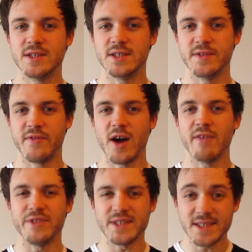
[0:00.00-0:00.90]
to
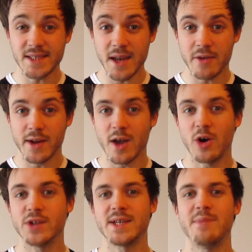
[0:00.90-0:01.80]
survive the searing
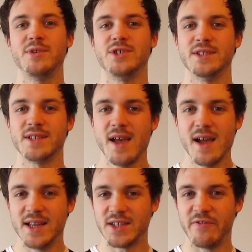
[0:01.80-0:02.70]
hot temperatures
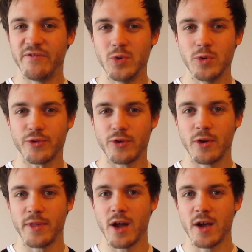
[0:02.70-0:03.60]
as they fall through
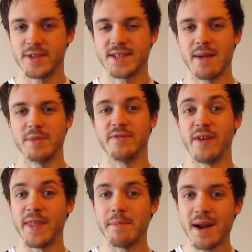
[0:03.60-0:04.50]
the Earth's atmosphere,
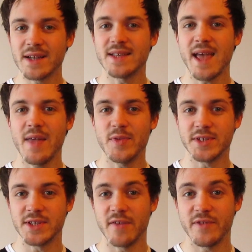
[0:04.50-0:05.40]
and they manage to hit the
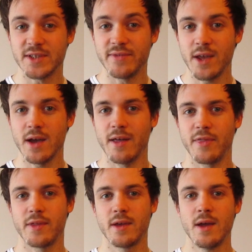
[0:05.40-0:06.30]
surface of the Earth.
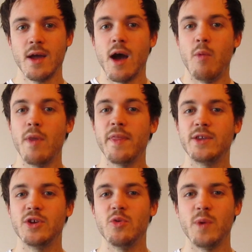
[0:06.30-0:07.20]
And when they
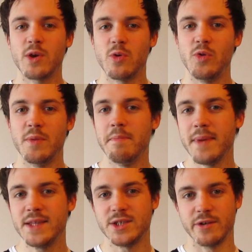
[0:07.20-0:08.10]
do, we call them
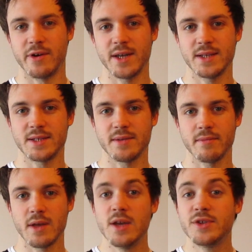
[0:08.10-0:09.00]
meteorites.
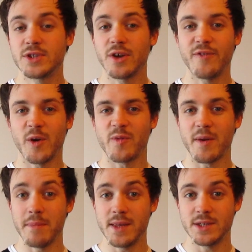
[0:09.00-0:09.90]
So, so far we've had
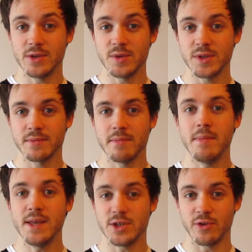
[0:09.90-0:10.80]
meteors,
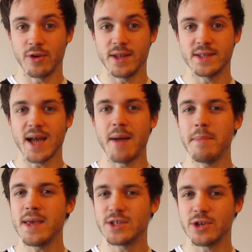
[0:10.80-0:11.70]
meteoroids and
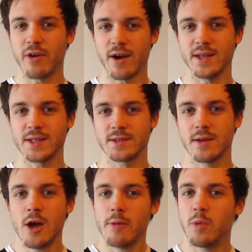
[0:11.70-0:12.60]
meteorites,
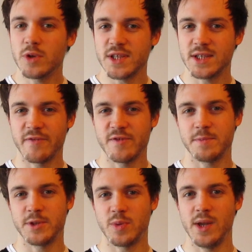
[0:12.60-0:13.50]
but what's the difference
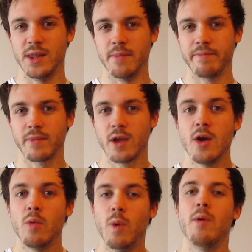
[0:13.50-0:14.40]
between them?
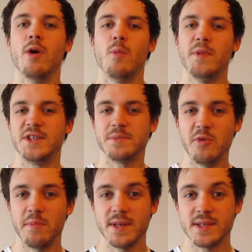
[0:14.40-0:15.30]
Well, when these small
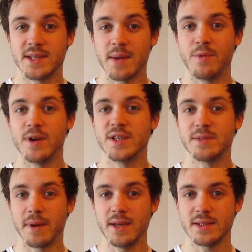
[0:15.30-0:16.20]
pieces of debris in
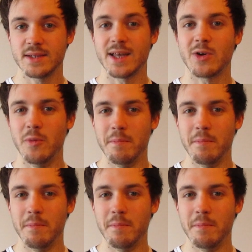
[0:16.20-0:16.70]
space, they're called